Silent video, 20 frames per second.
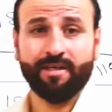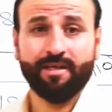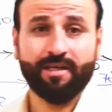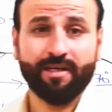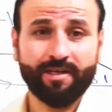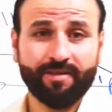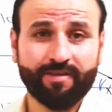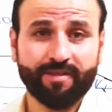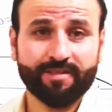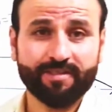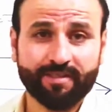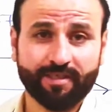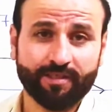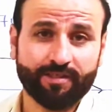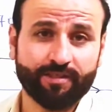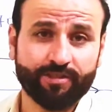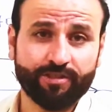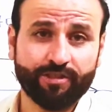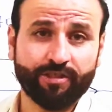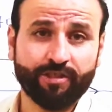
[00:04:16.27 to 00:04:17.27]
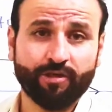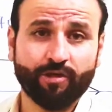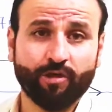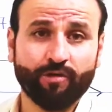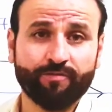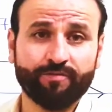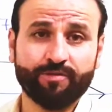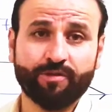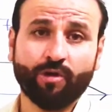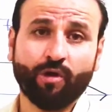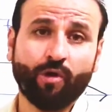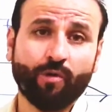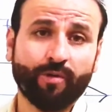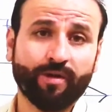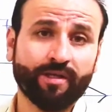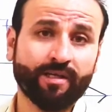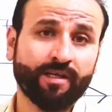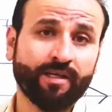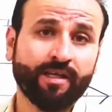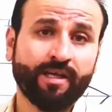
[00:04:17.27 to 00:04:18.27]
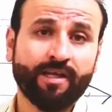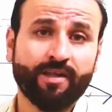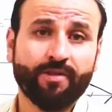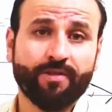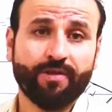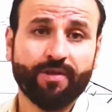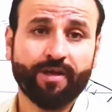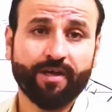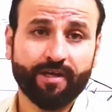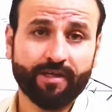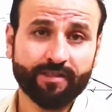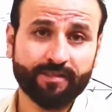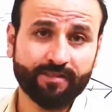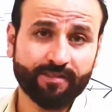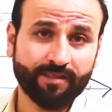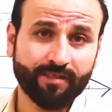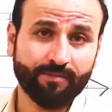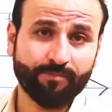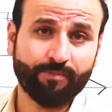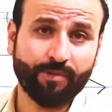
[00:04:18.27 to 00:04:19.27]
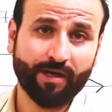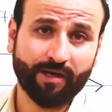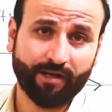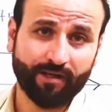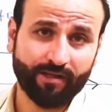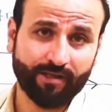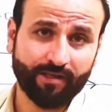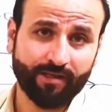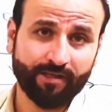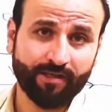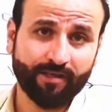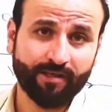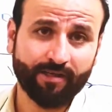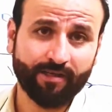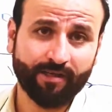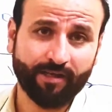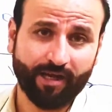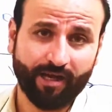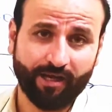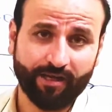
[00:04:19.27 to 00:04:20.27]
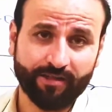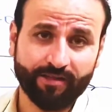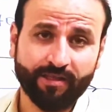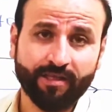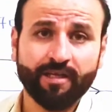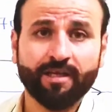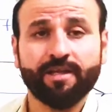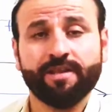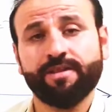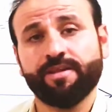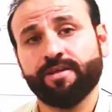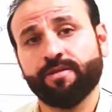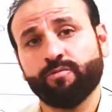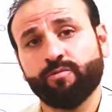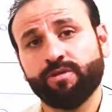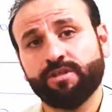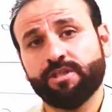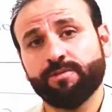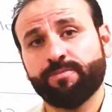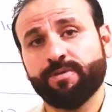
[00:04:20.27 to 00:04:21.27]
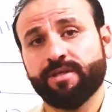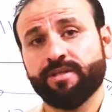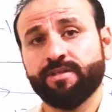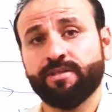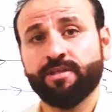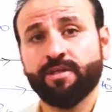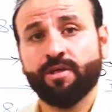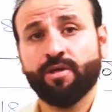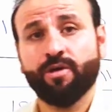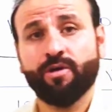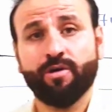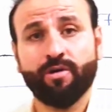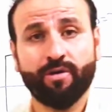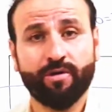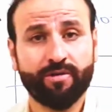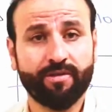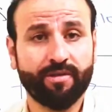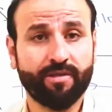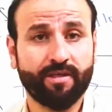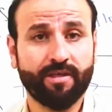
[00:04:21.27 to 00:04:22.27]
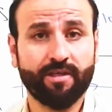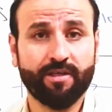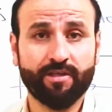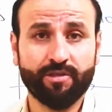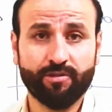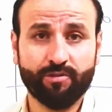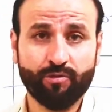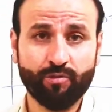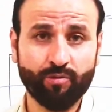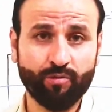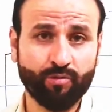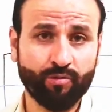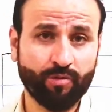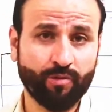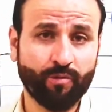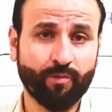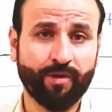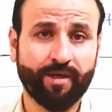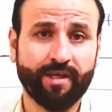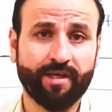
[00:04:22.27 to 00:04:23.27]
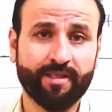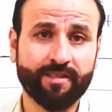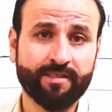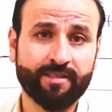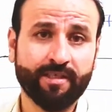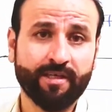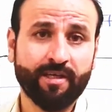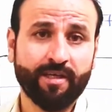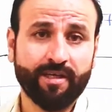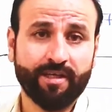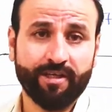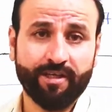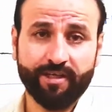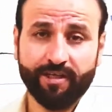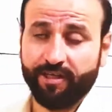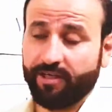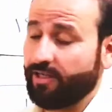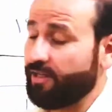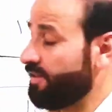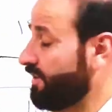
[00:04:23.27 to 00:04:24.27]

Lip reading: in the strategy of drawing third parallel line. Then we depend on two ways. Here in